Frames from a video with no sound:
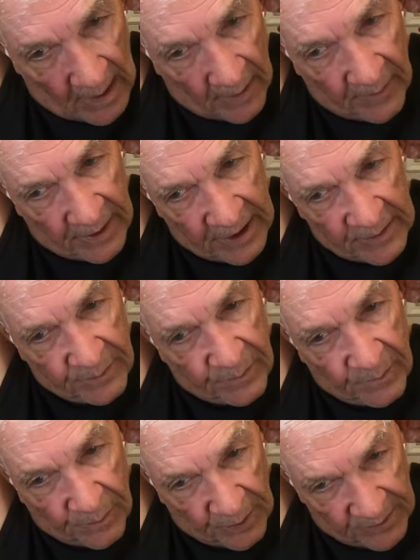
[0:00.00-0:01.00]
I'm one of these
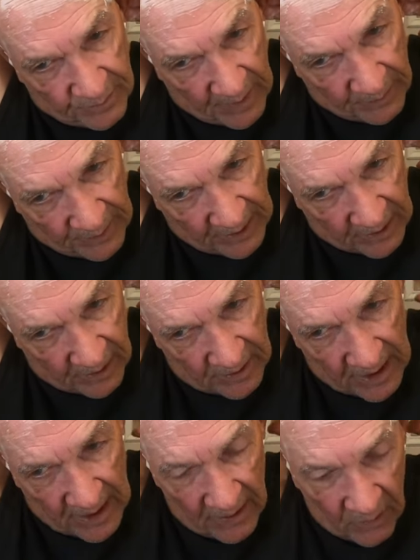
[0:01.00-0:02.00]
first people that could
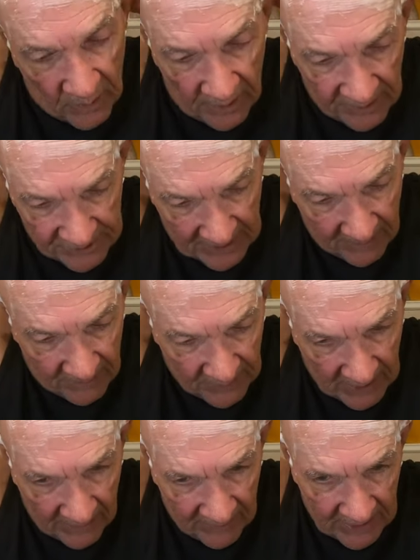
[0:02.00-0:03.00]
uh, wear the same
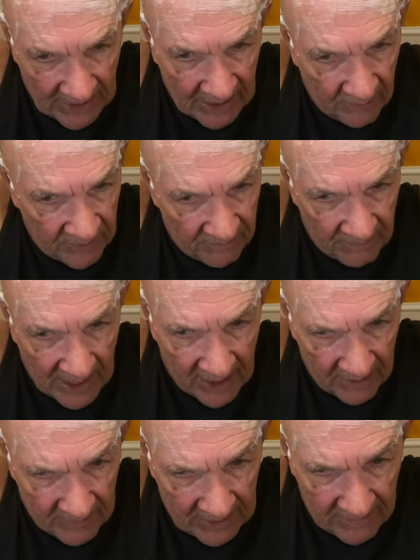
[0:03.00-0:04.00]
thing every day. It wouldn't
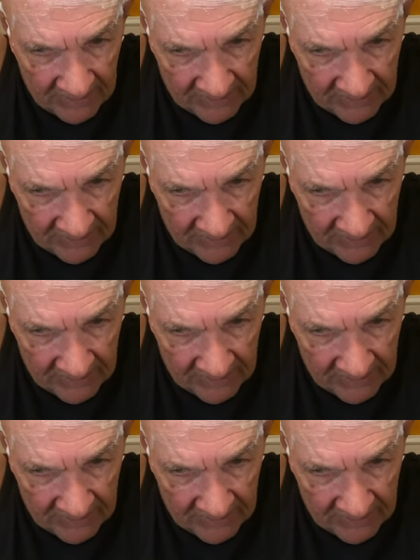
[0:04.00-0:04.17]
bother me.